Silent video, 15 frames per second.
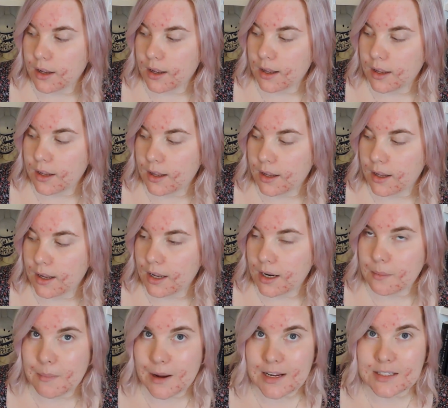an
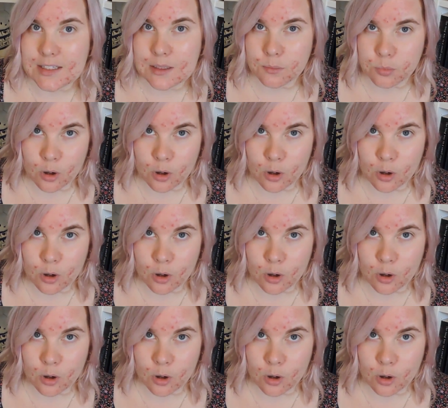amazing,